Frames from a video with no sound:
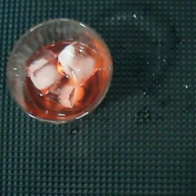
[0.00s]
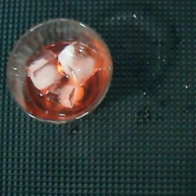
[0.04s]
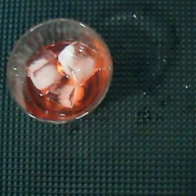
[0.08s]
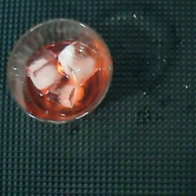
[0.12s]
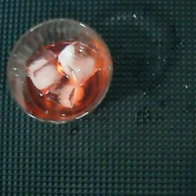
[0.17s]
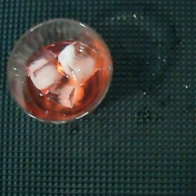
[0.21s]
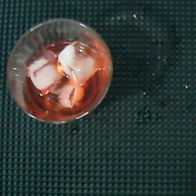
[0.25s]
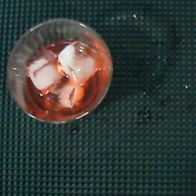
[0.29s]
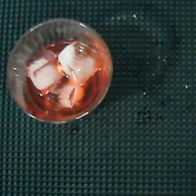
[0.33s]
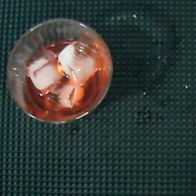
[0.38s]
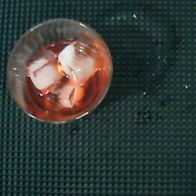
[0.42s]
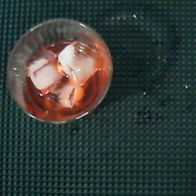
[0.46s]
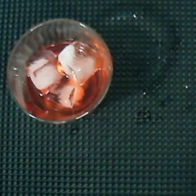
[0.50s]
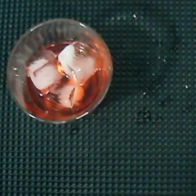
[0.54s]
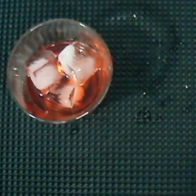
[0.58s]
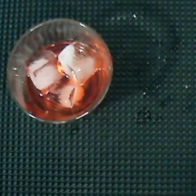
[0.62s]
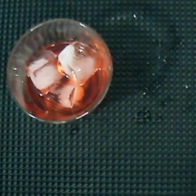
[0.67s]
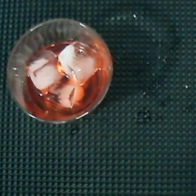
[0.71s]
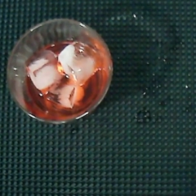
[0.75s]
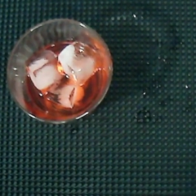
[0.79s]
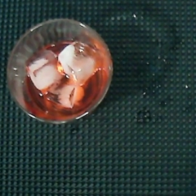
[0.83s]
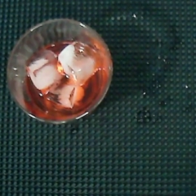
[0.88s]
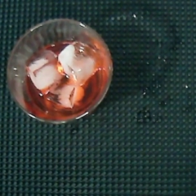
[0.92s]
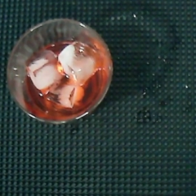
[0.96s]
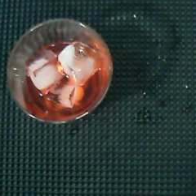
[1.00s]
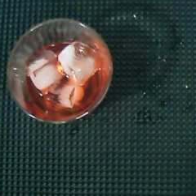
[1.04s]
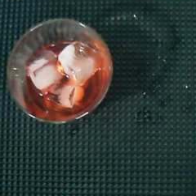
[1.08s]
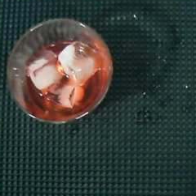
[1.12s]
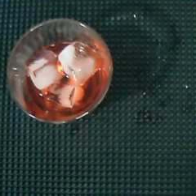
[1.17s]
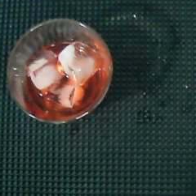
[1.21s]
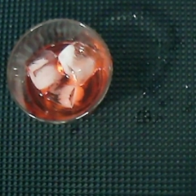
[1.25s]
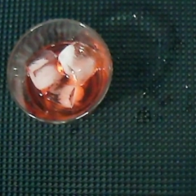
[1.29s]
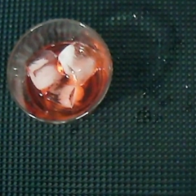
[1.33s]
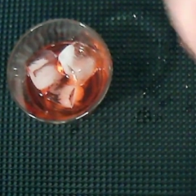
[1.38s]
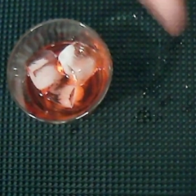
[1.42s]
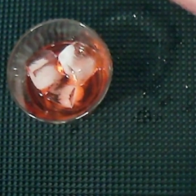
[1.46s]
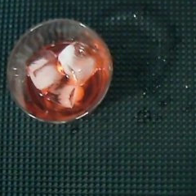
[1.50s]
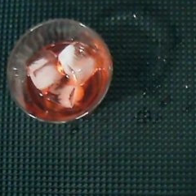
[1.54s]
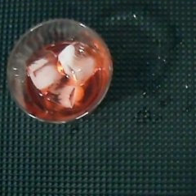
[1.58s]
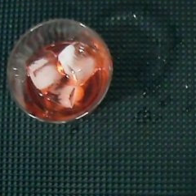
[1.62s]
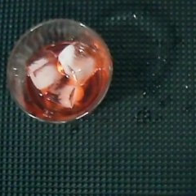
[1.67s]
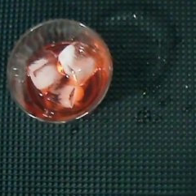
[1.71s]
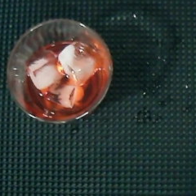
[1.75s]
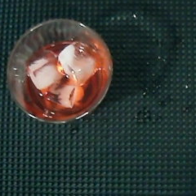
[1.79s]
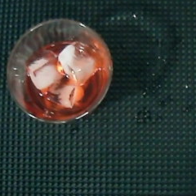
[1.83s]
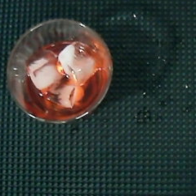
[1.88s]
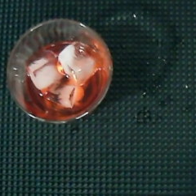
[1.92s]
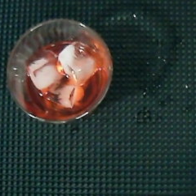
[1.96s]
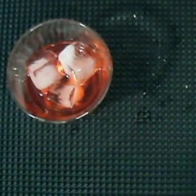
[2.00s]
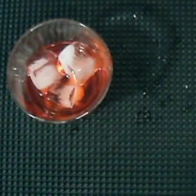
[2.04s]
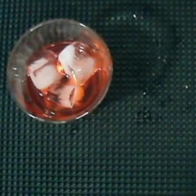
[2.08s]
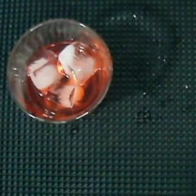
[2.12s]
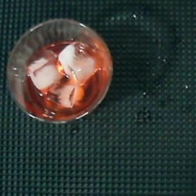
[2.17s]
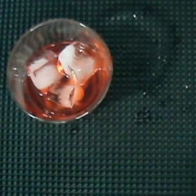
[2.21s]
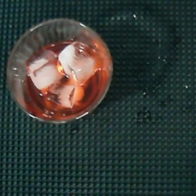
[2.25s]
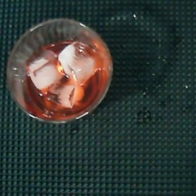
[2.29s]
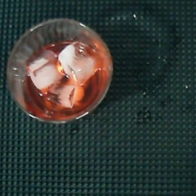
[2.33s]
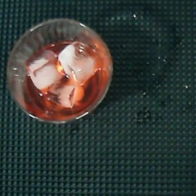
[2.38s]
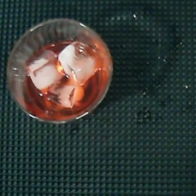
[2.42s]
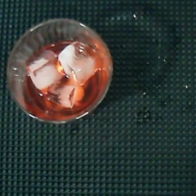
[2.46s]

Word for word: a bar spoon of absinthe as well